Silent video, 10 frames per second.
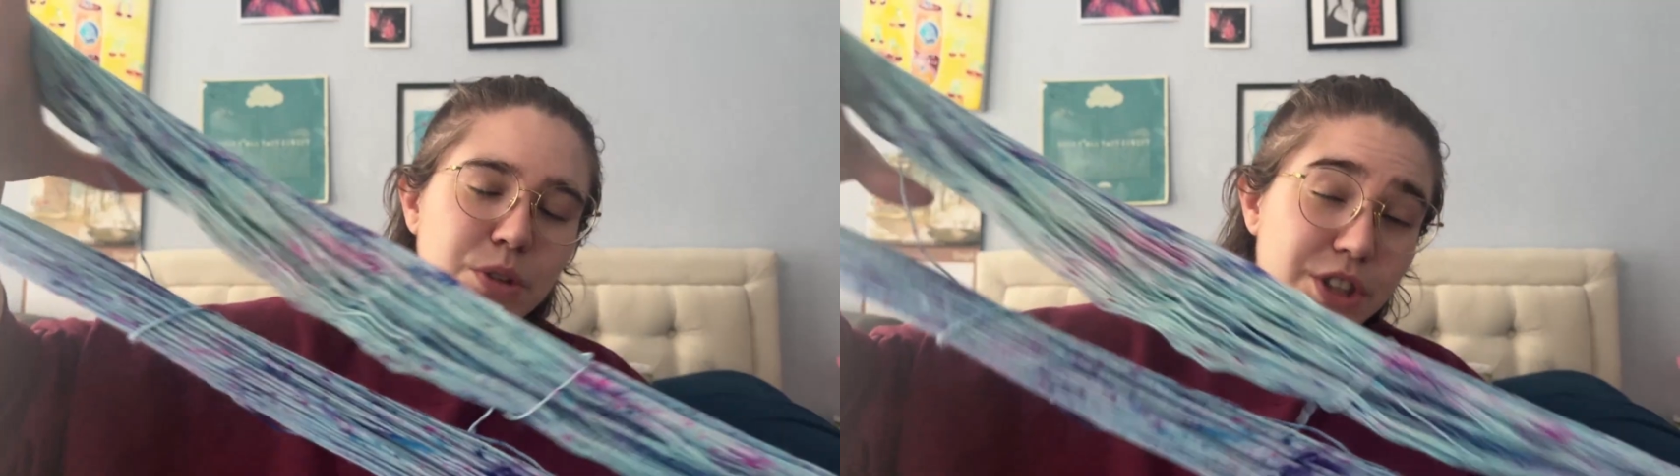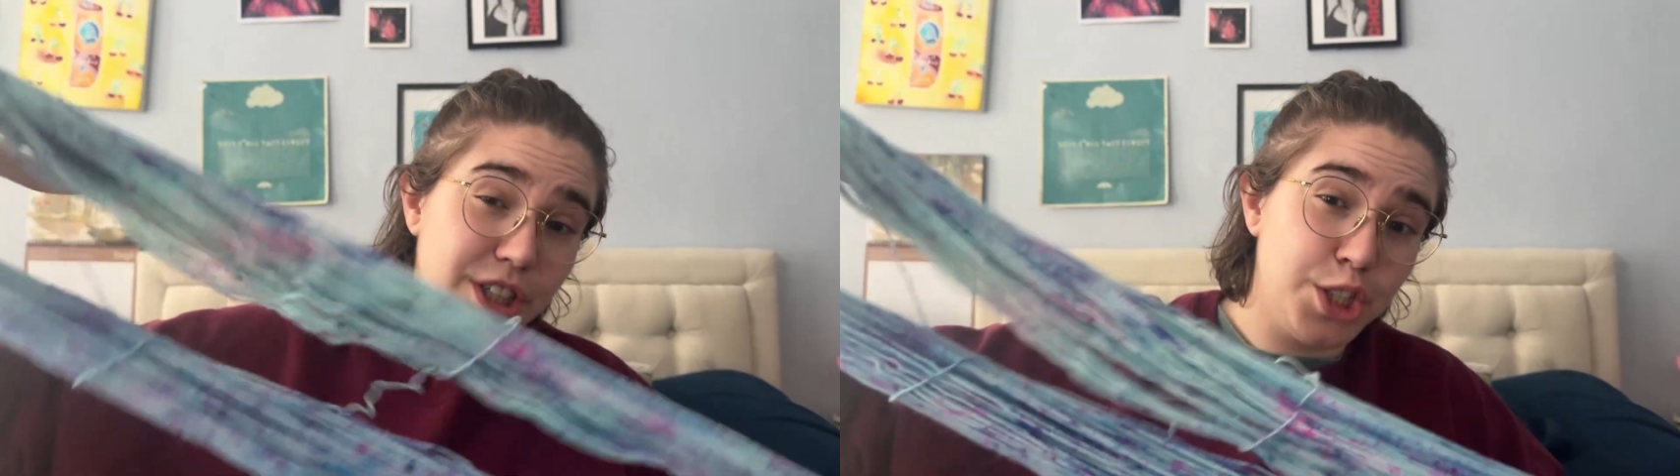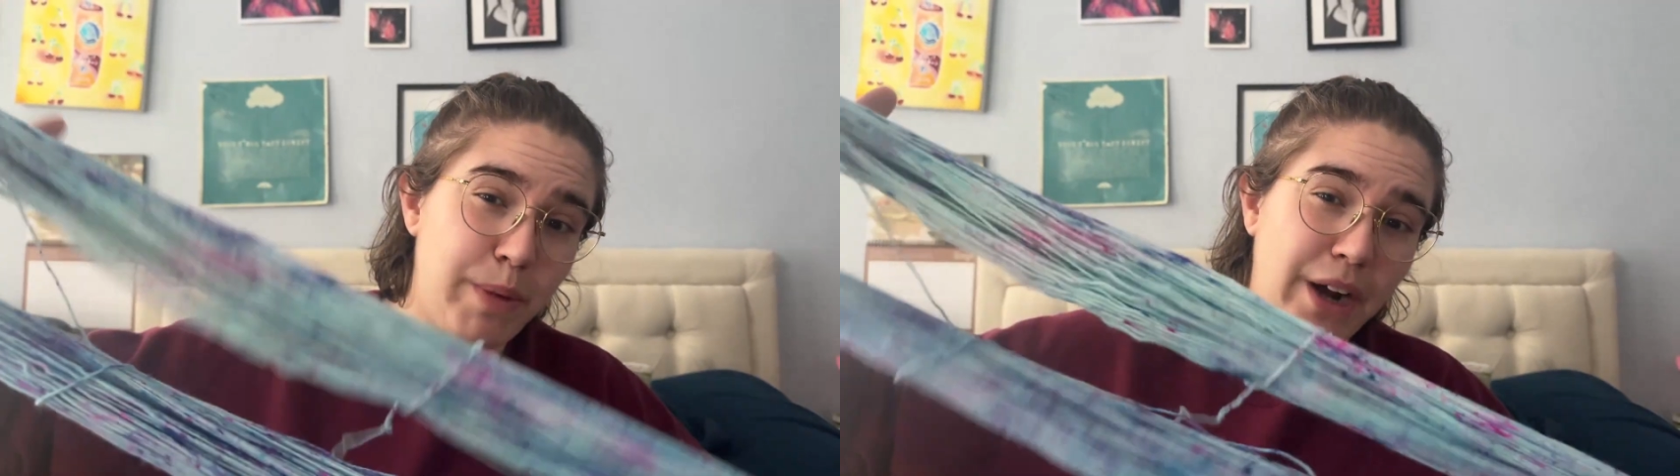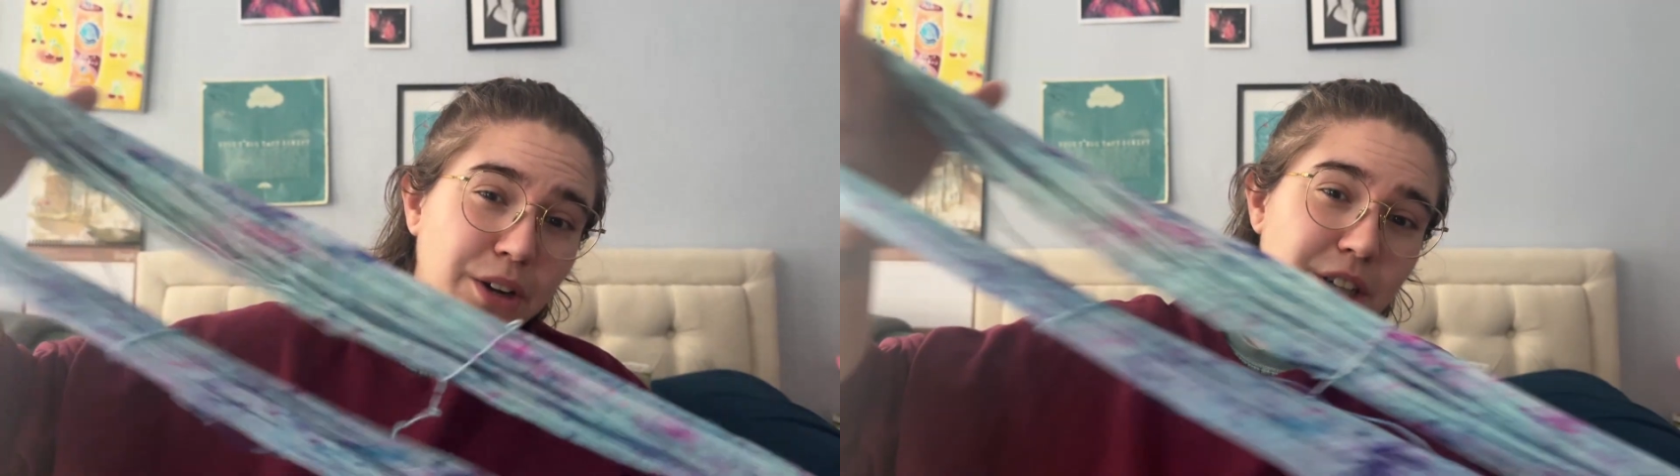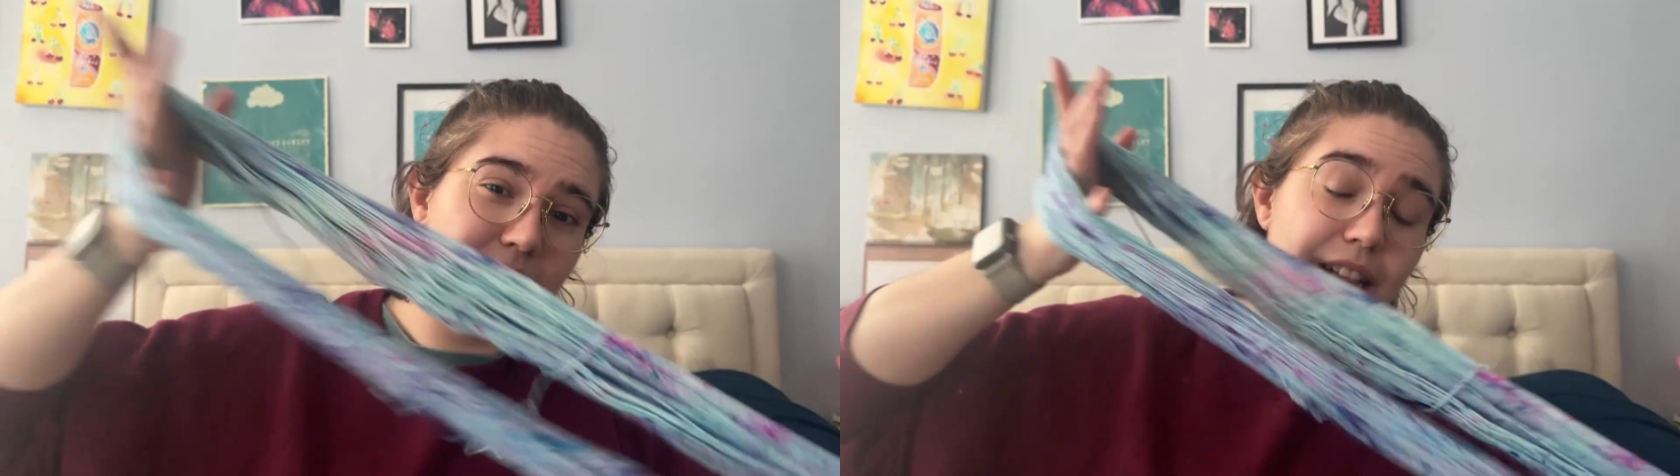just
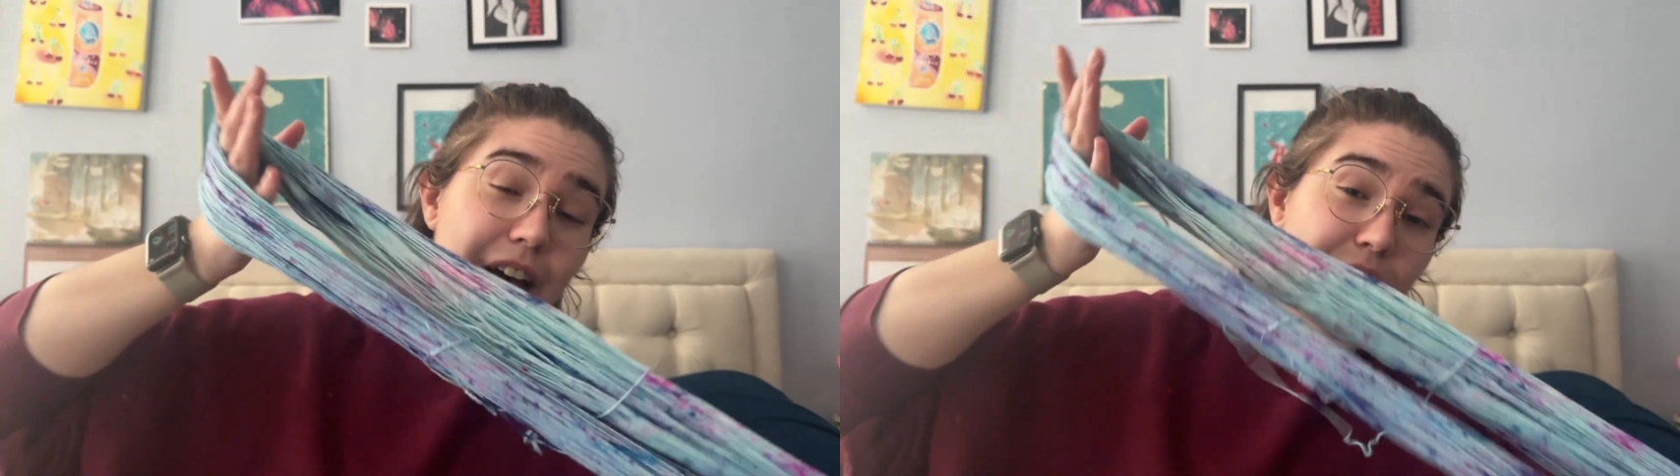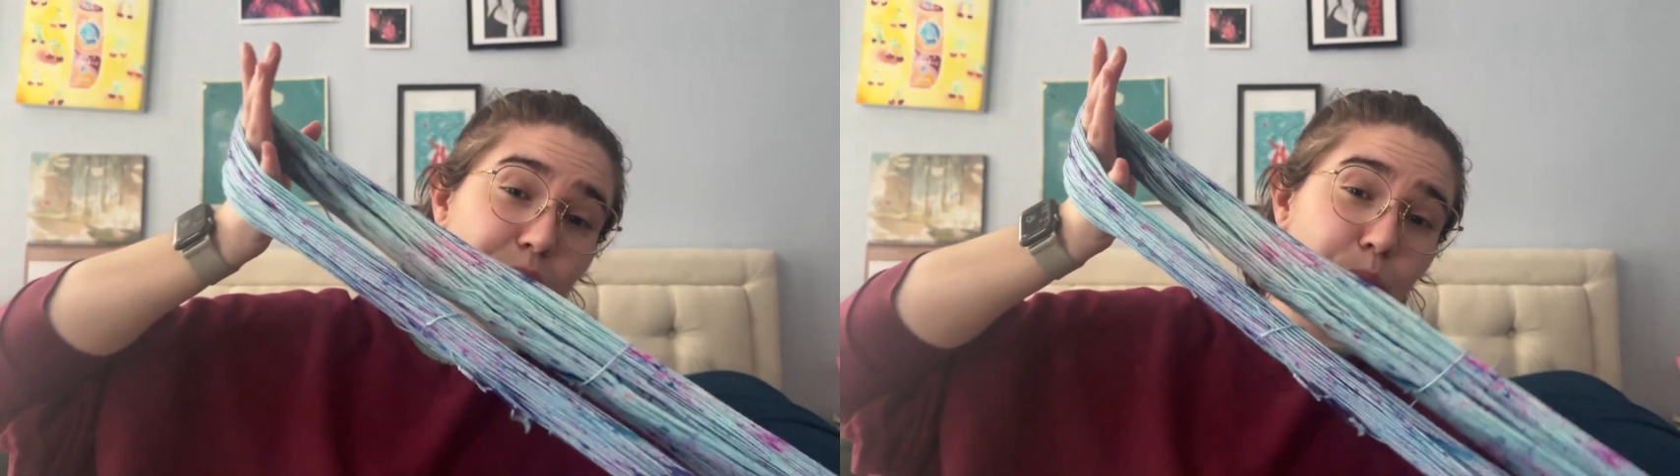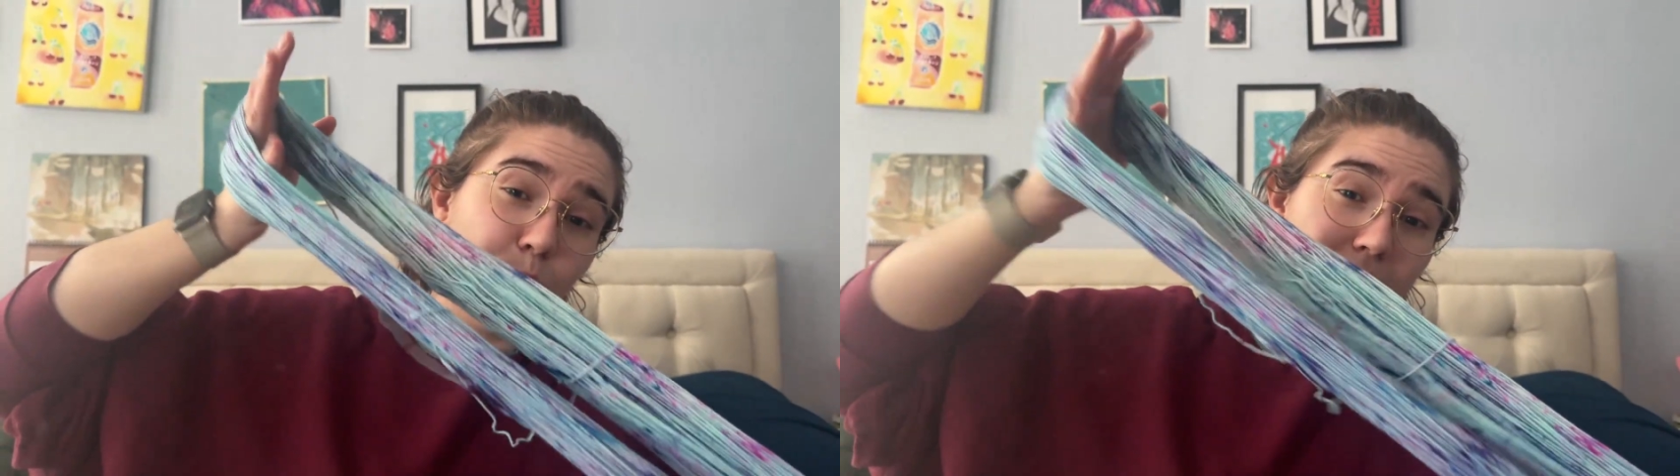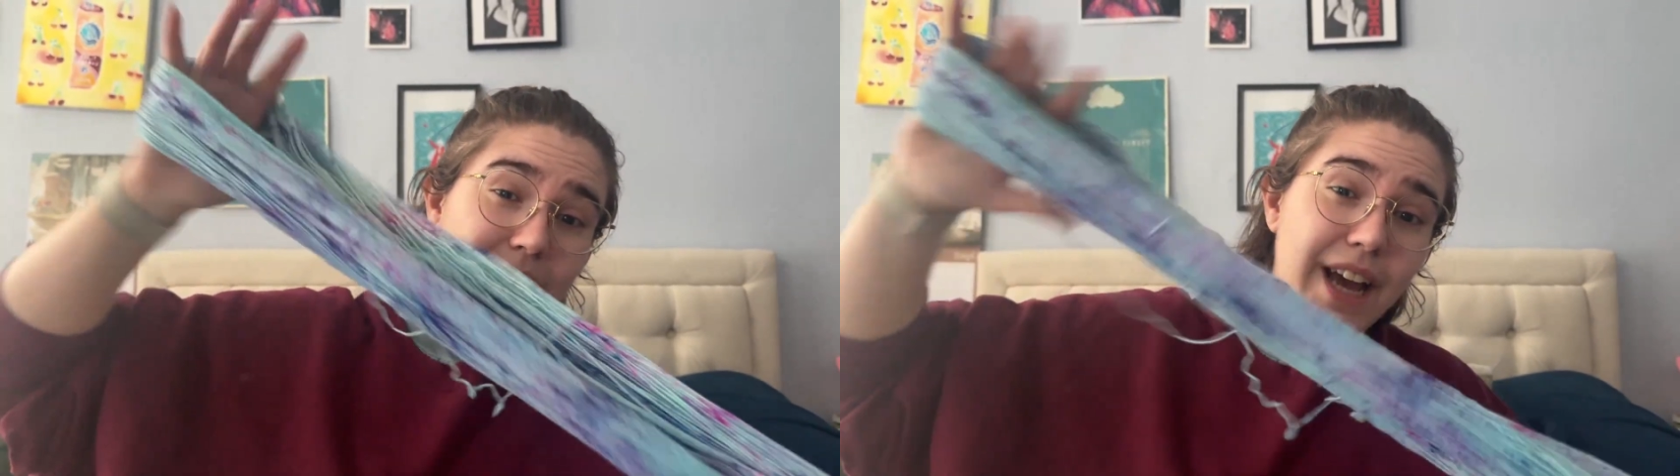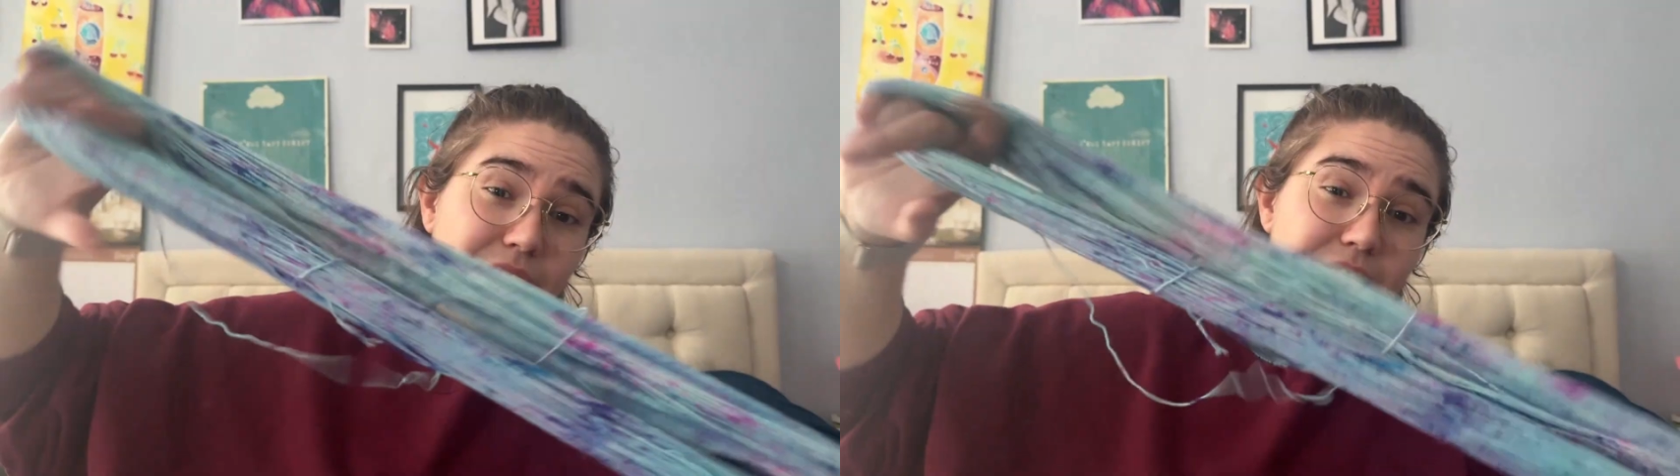speckled, and then when
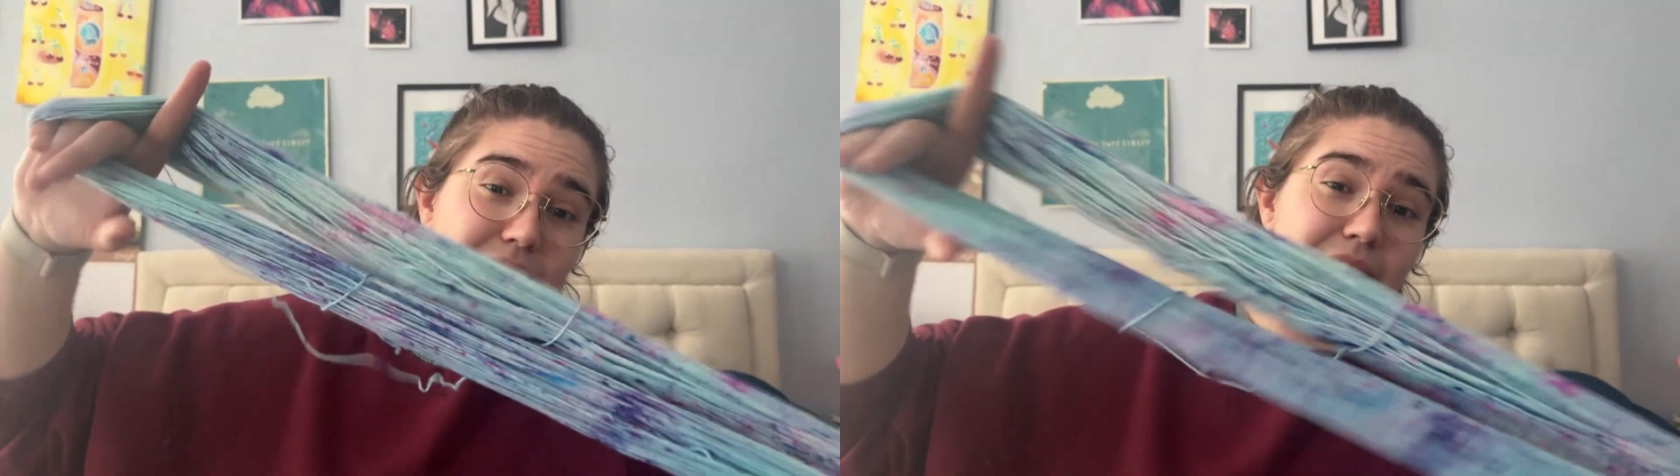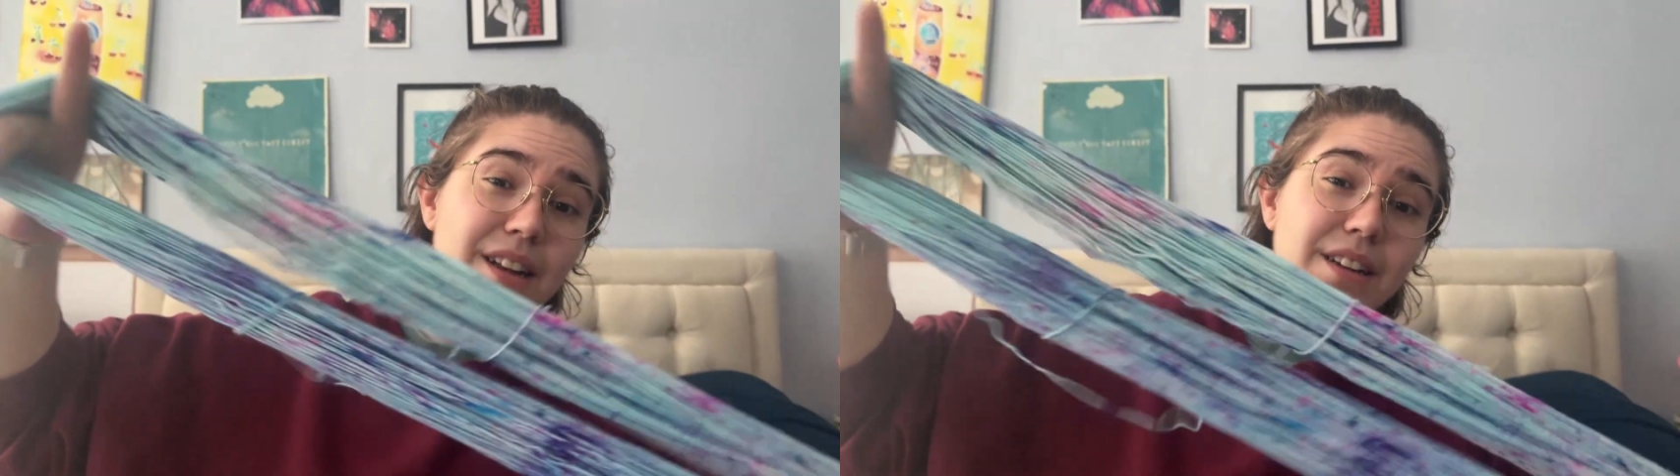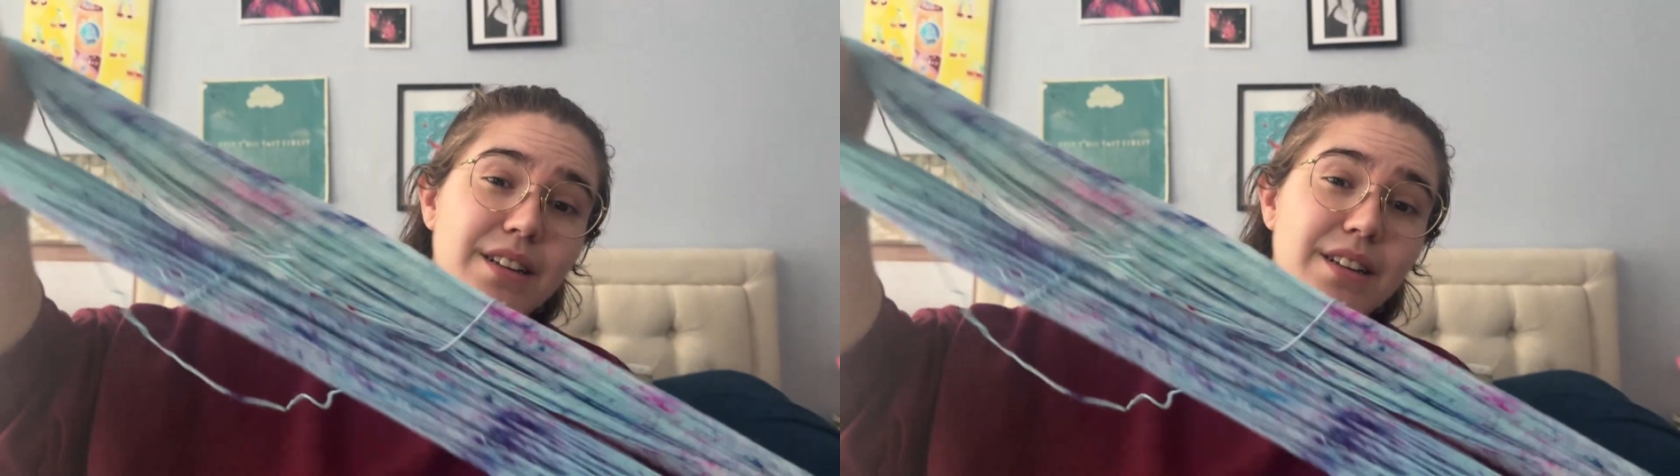kettle set,